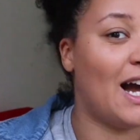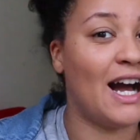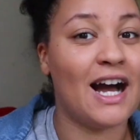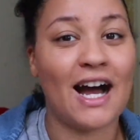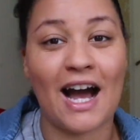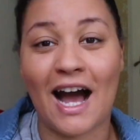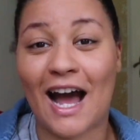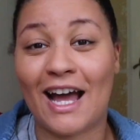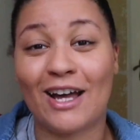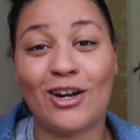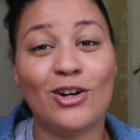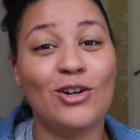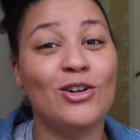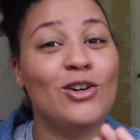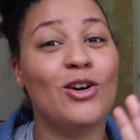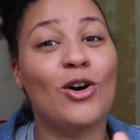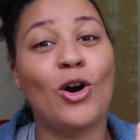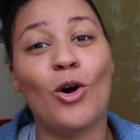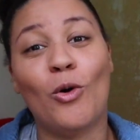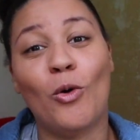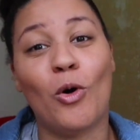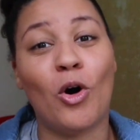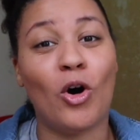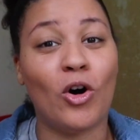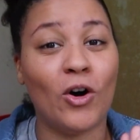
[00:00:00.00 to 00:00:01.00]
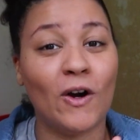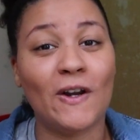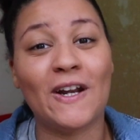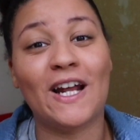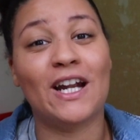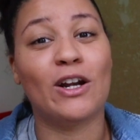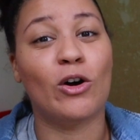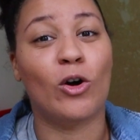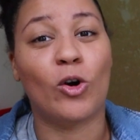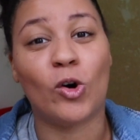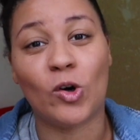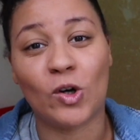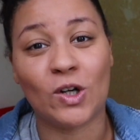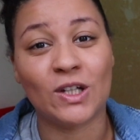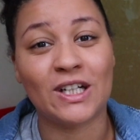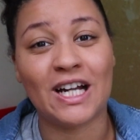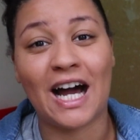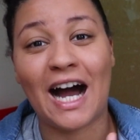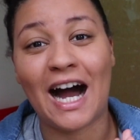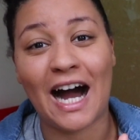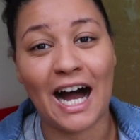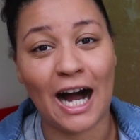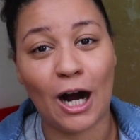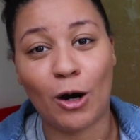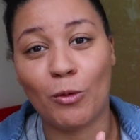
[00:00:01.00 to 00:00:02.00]
I can go on and on
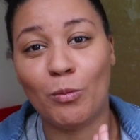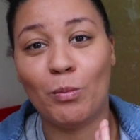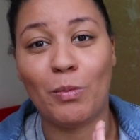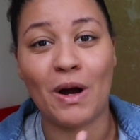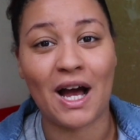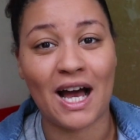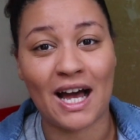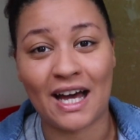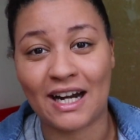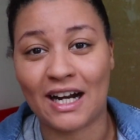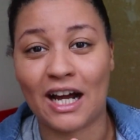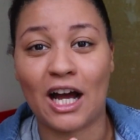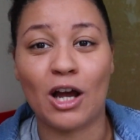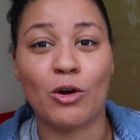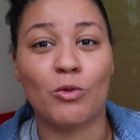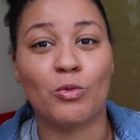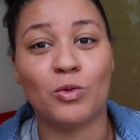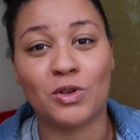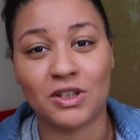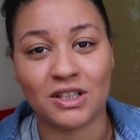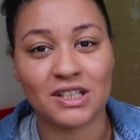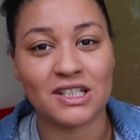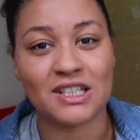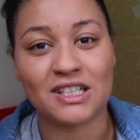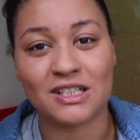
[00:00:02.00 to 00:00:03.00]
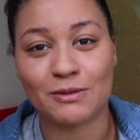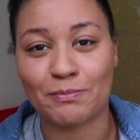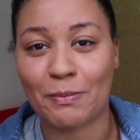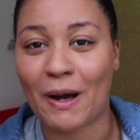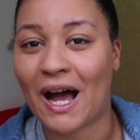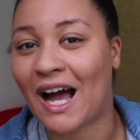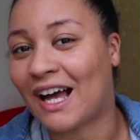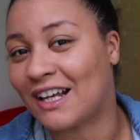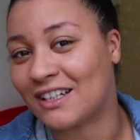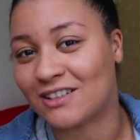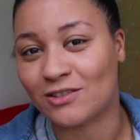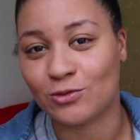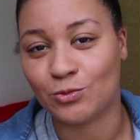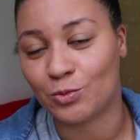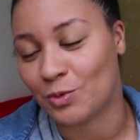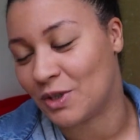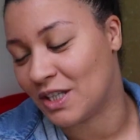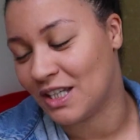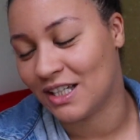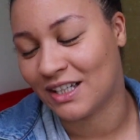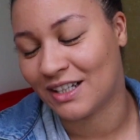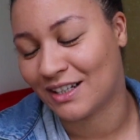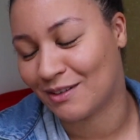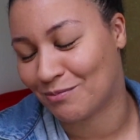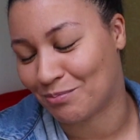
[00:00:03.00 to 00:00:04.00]
how bad I was past
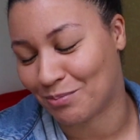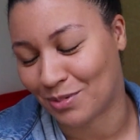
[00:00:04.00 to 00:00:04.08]
week,